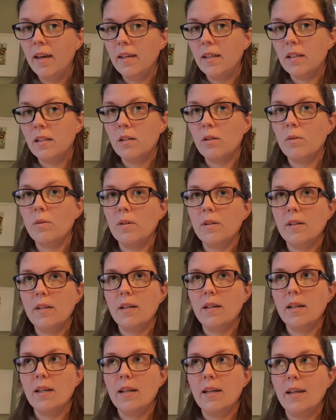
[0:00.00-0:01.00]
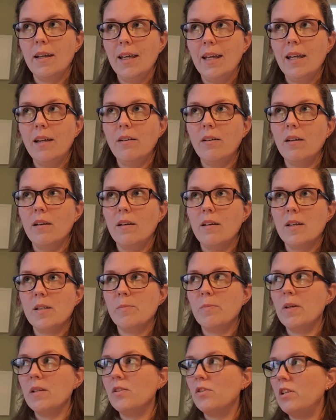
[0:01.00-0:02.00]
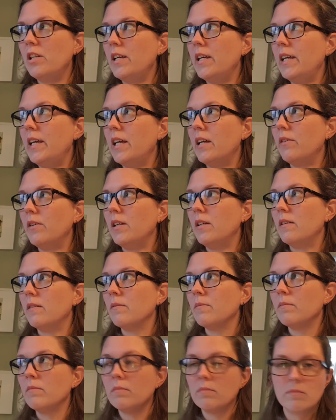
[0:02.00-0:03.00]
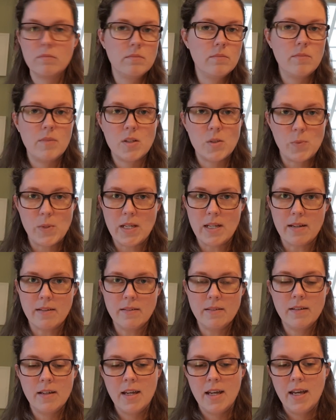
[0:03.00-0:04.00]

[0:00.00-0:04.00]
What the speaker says: You know, here, especially here in Sweden,